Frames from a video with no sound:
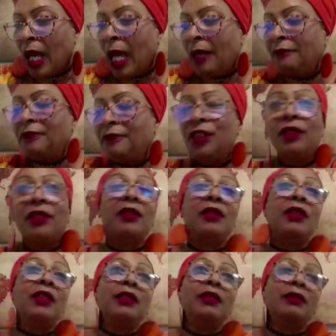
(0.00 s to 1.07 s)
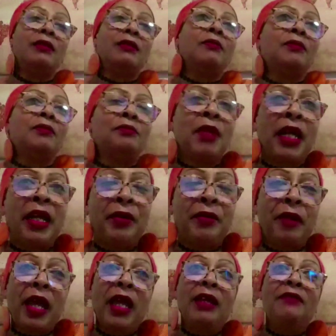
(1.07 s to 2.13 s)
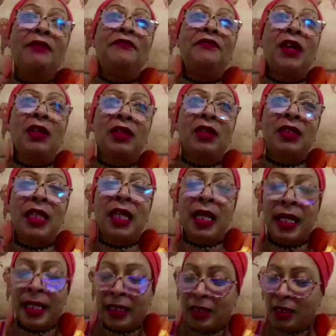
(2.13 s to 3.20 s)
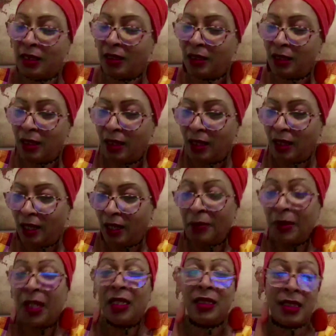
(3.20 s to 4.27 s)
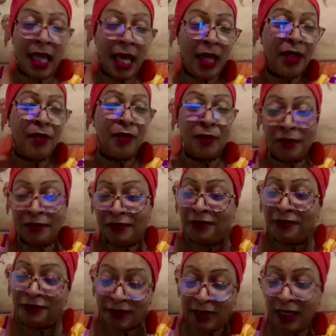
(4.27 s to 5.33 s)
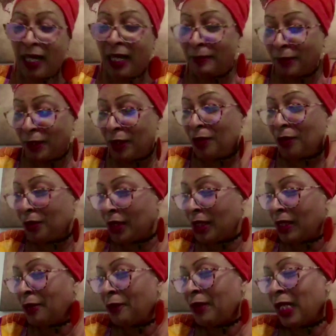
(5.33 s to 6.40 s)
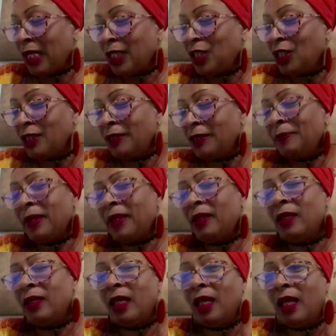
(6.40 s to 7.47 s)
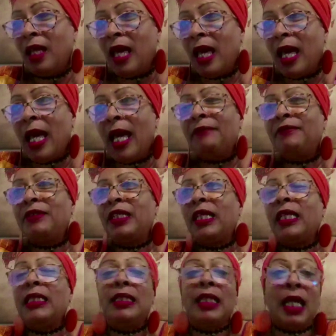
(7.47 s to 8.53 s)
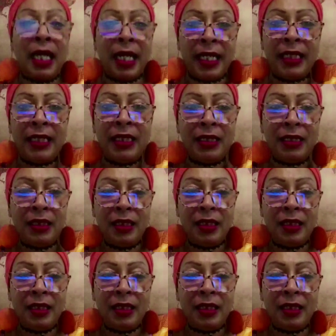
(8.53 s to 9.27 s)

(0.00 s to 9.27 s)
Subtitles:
After my grandfather died, because they had a rough time too in the relationship, but after he died,